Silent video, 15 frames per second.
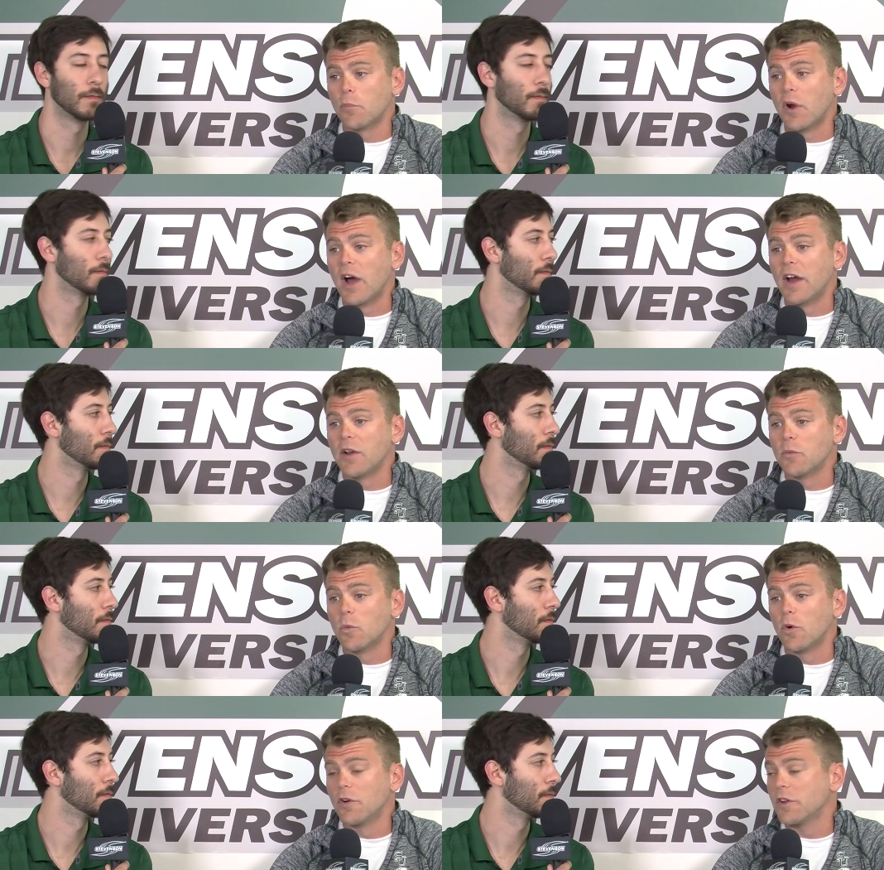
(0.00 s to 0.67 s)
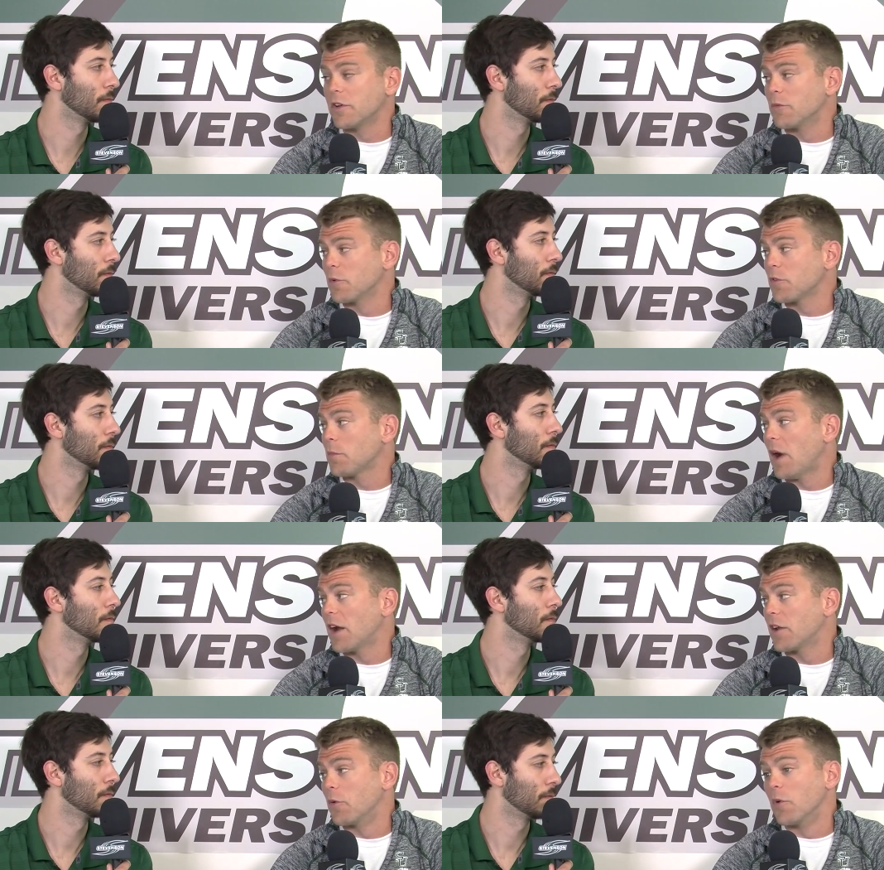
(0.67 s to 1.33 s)
Speaker 1: Brian Warnden
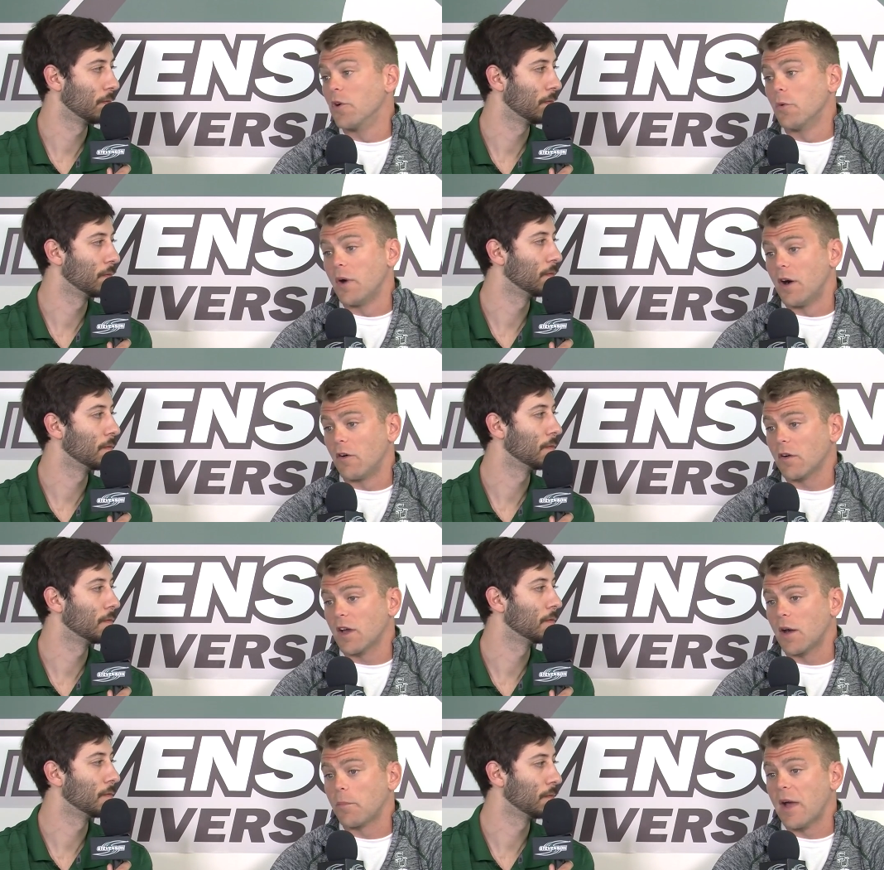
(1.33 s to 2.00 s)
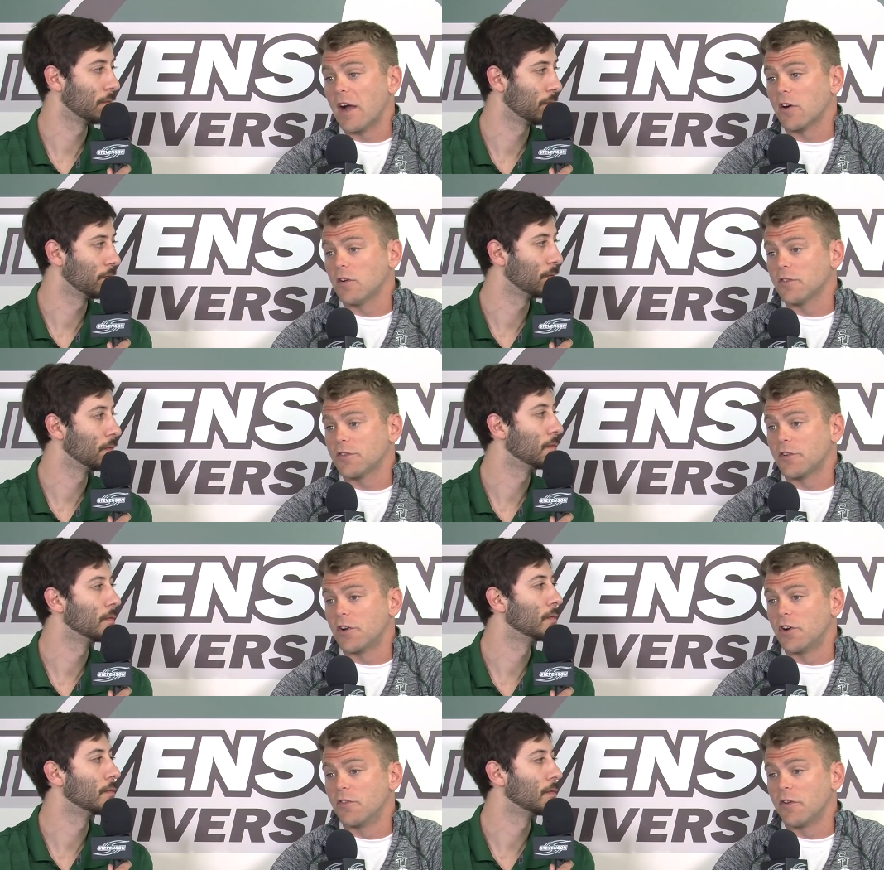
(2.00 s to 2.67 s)
responded real well, got back on
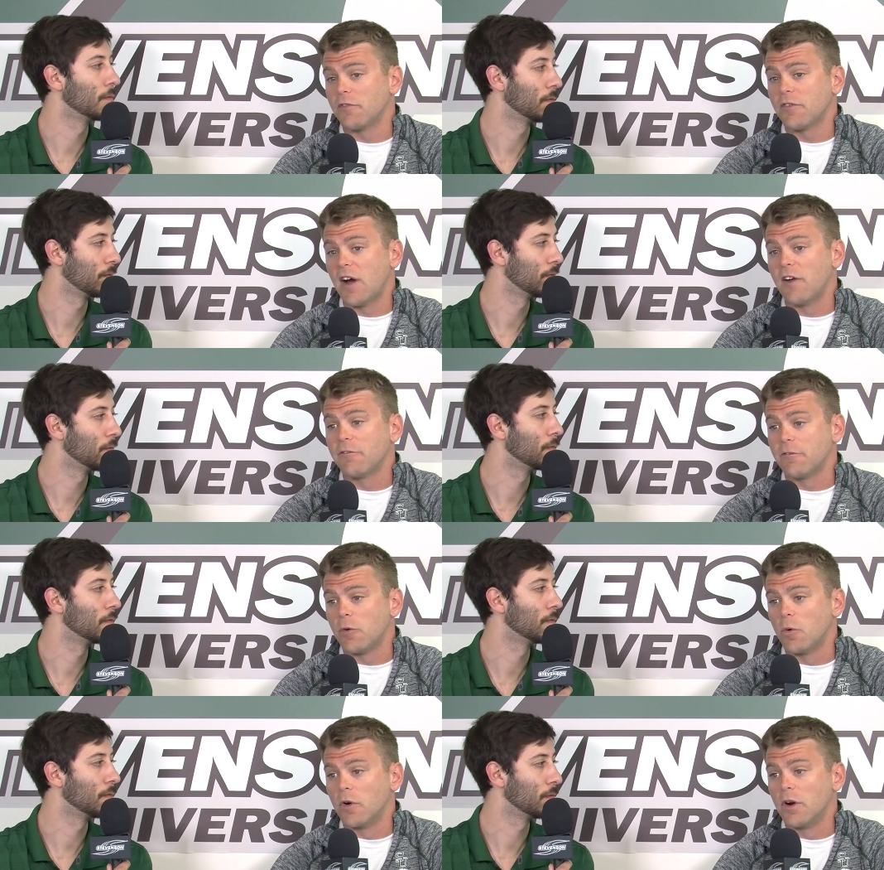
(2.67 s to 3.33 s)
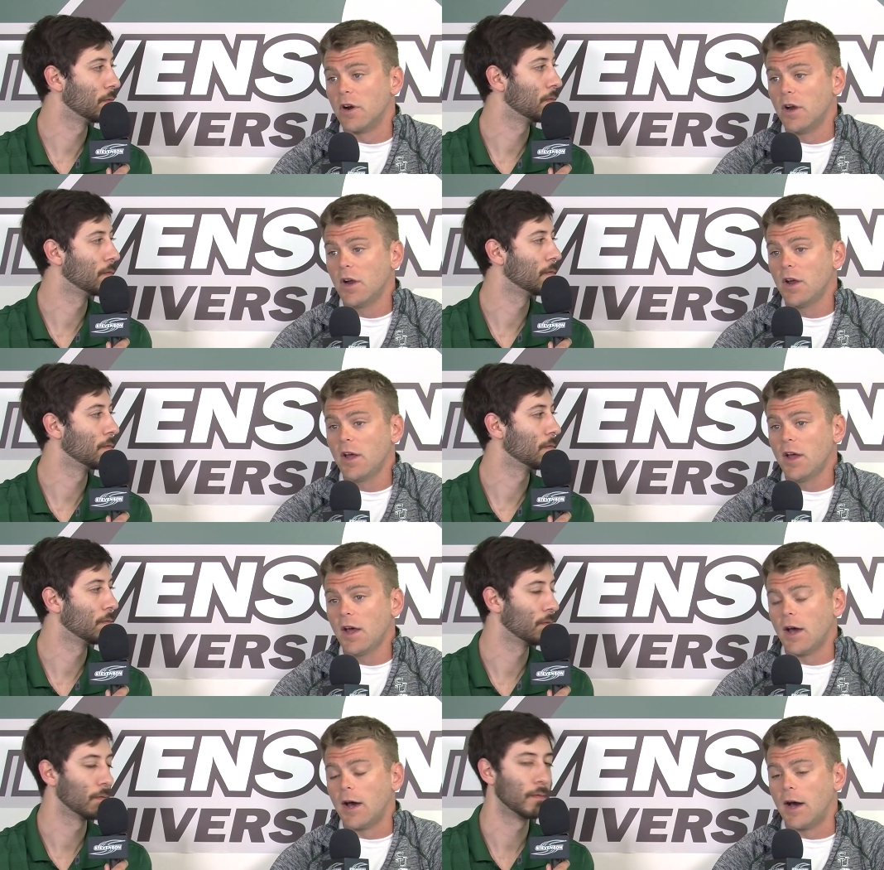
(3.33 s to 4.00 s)
serve at 5-4.
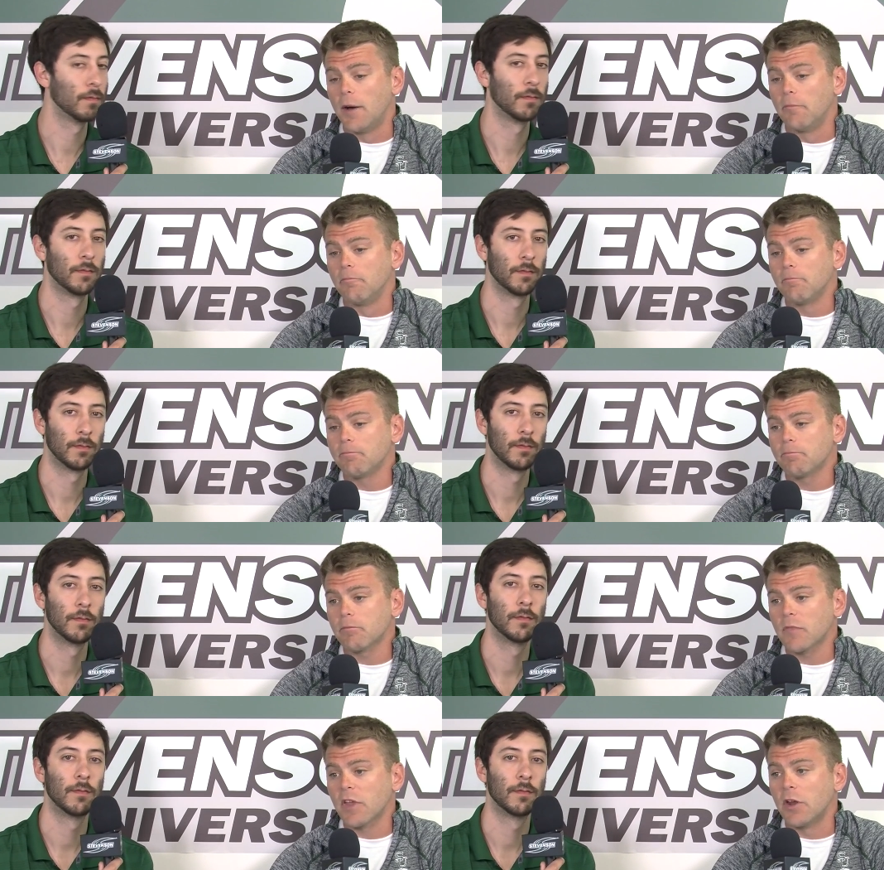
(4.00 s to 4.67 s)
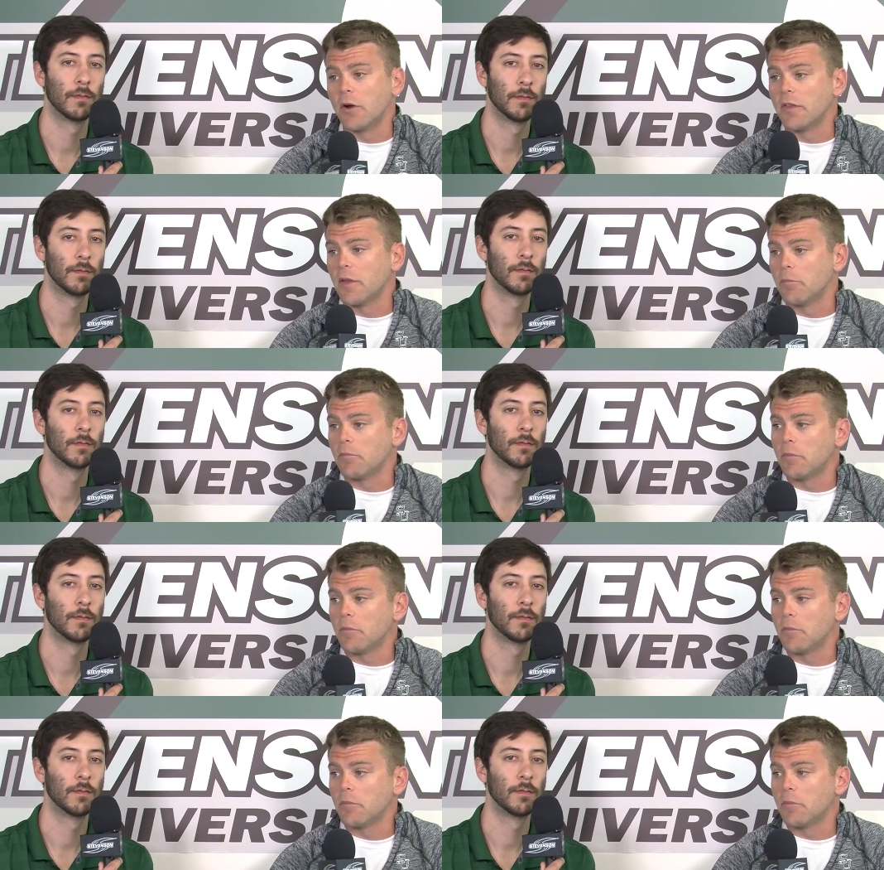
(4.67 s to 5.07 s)
Um, you know, and then